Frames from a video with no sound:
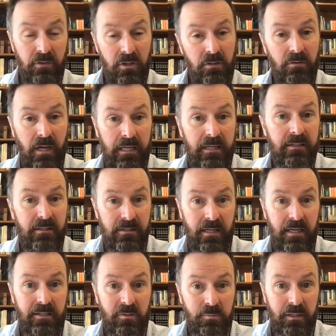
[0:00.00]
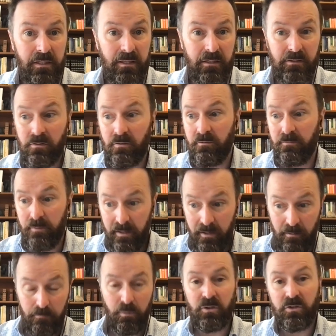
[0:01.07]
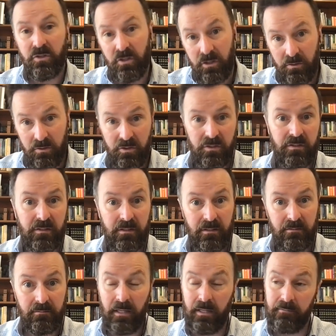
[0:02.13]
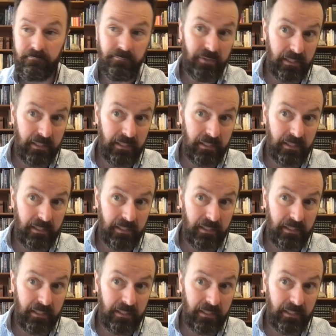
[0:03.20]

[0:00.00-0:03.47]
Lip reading: the United States because of persecutions and the